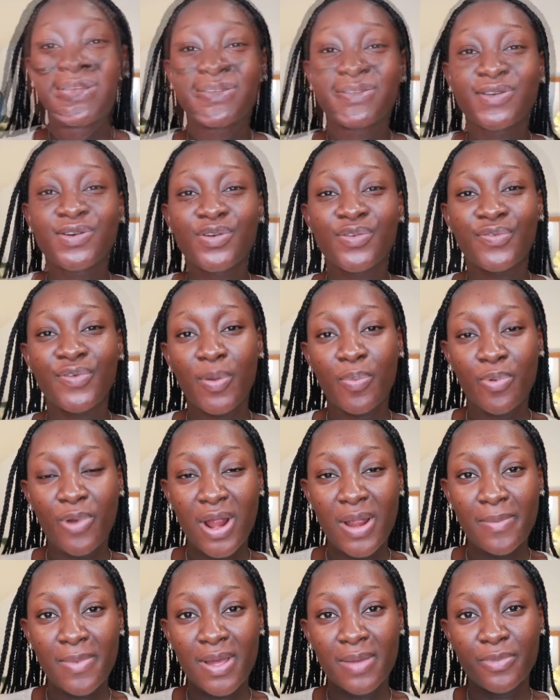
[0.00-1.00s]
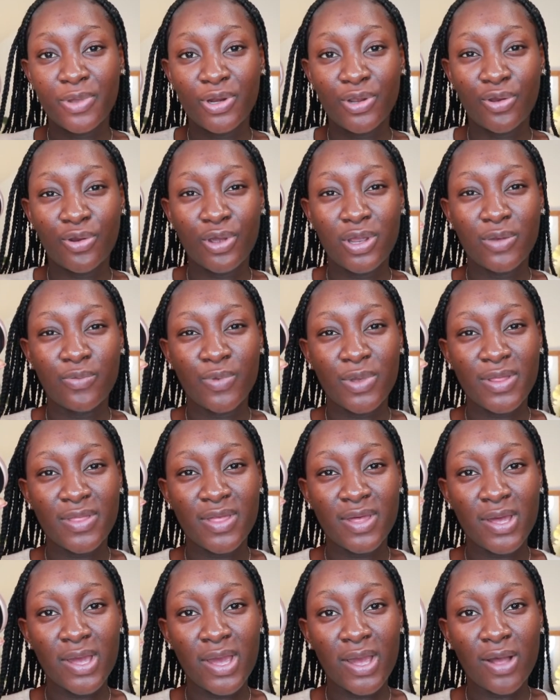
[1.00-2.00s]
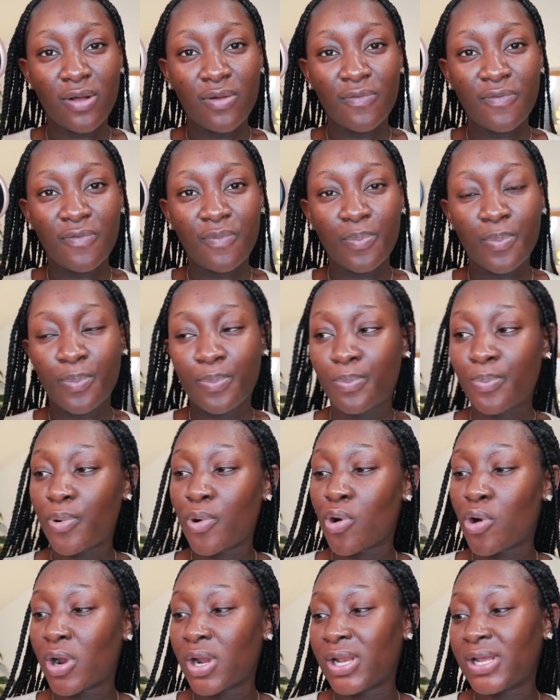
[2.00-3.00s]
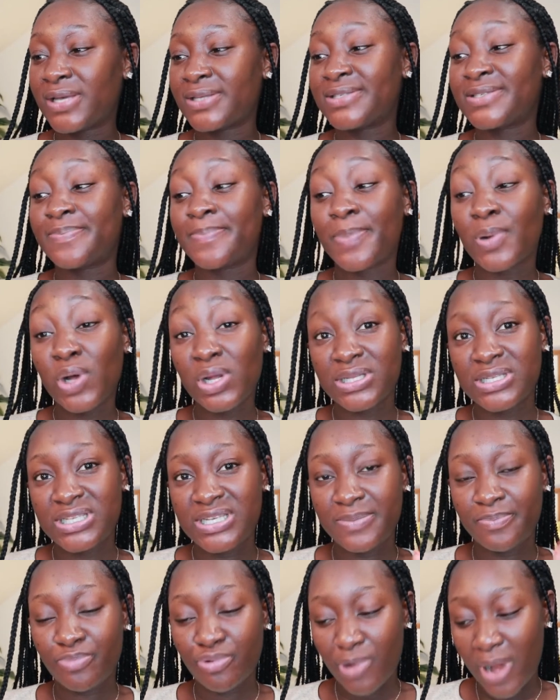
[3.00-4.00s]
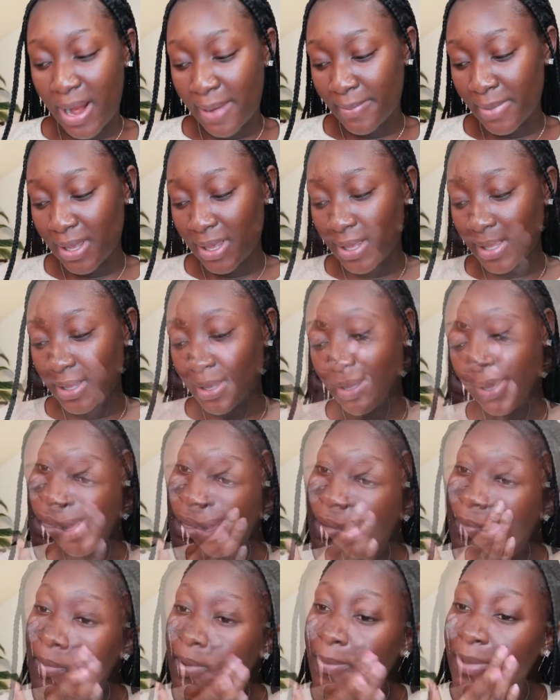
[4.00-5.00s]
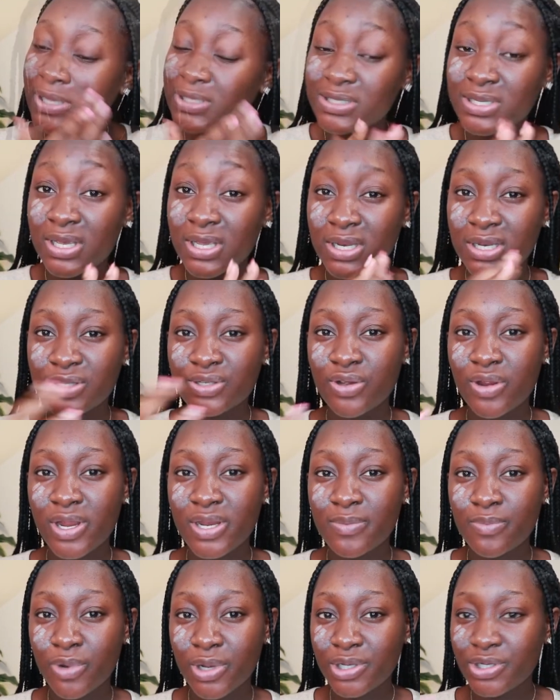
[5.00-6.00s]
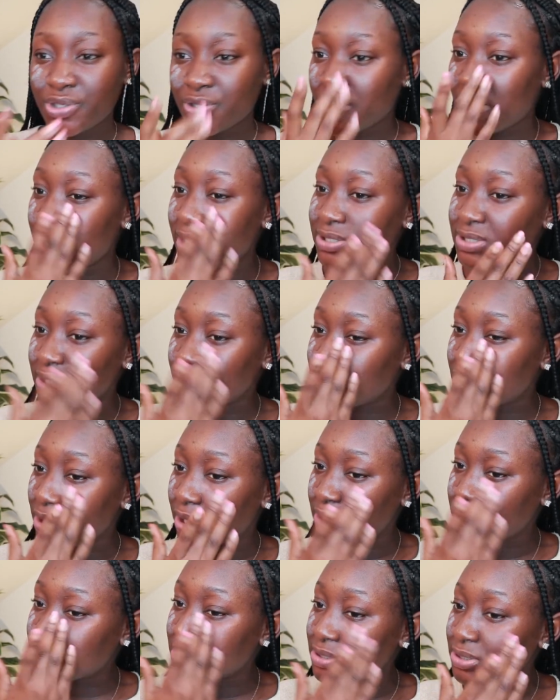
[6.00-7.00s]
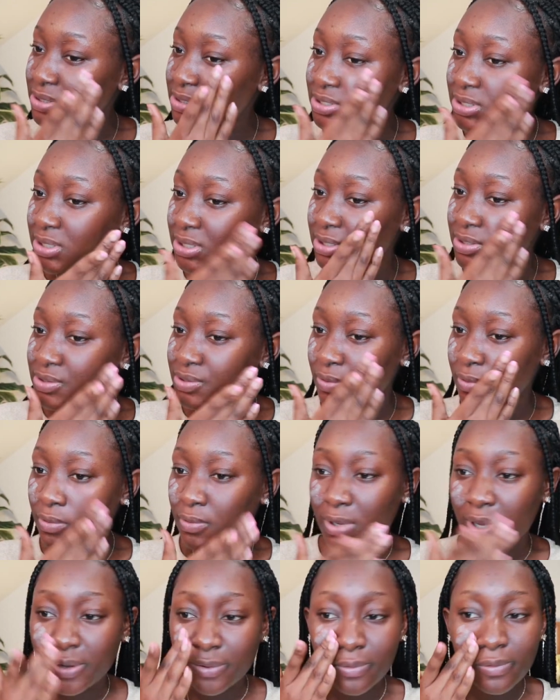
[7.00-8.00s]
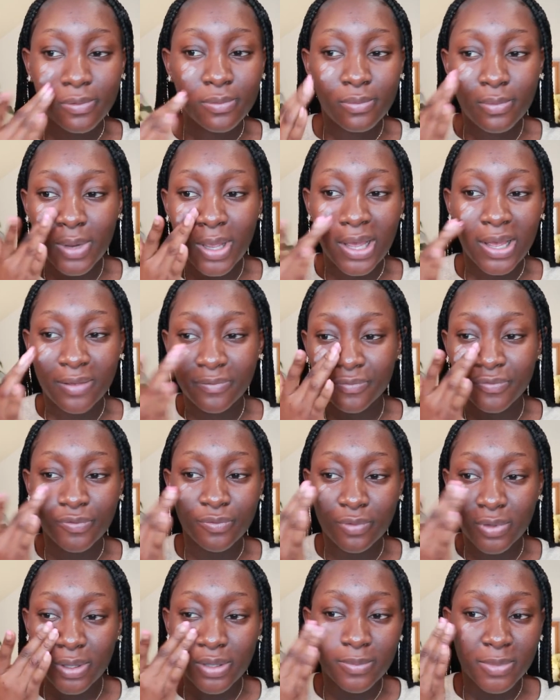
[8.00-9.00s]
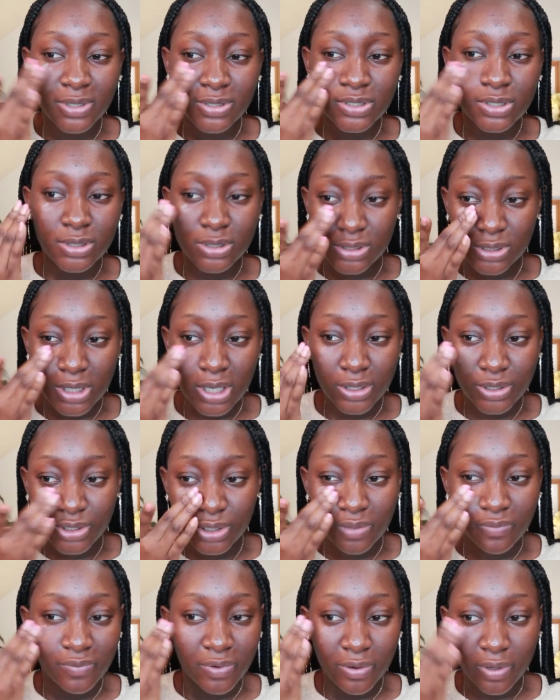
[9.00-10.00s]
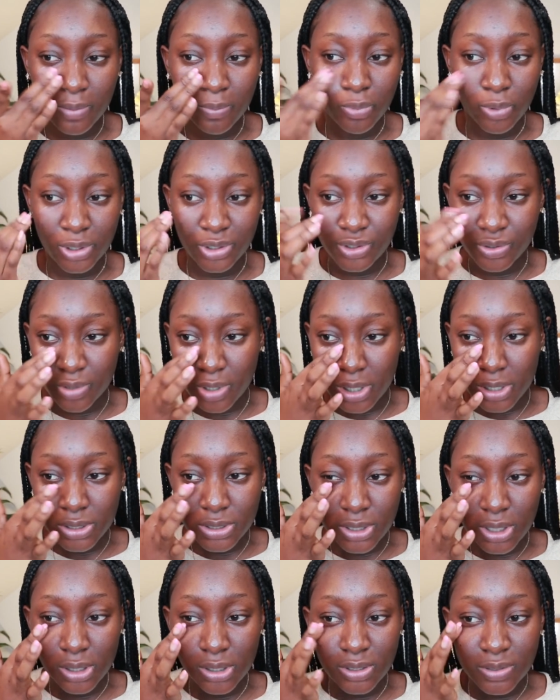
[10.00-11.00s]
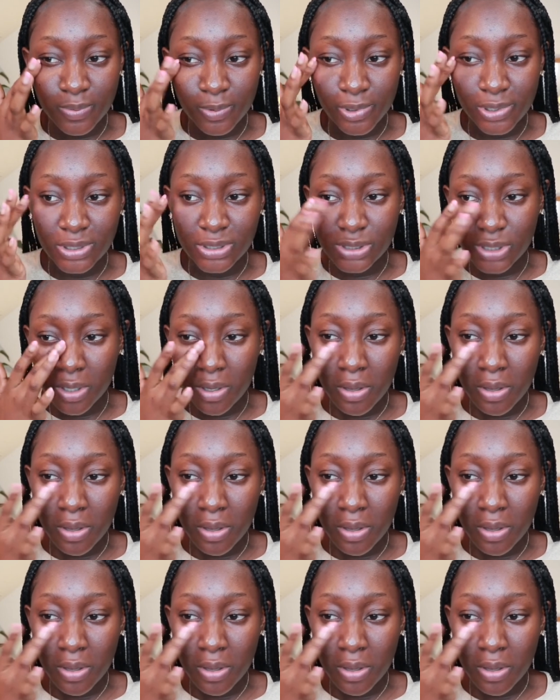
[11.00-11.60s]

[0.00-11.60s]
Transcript: So for primer, I'm gonna go in with the e.l.f. Poreless Putty Primer. But my skin is already moisturized, as you guys can see, so I don't have to, like, my skin is actually very moisturized at this point.